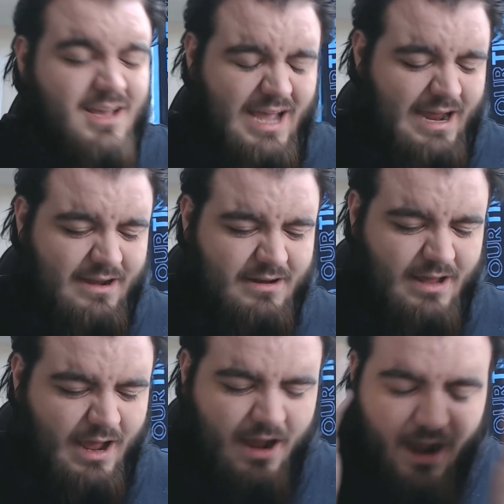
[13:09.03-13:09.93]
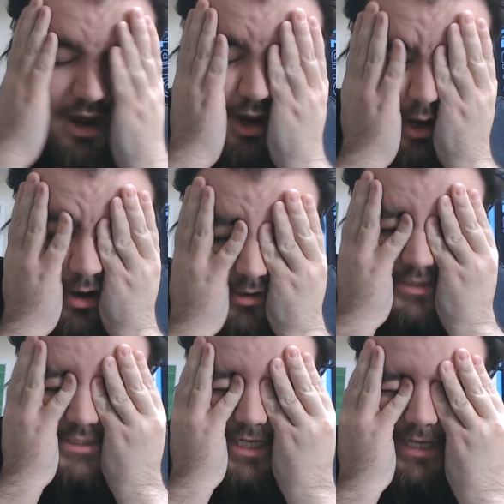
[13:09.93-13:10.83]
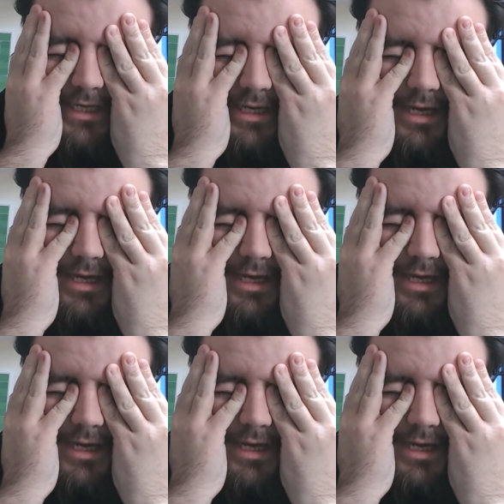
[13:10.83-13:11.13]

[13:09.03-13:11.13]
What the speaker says: And, honestly,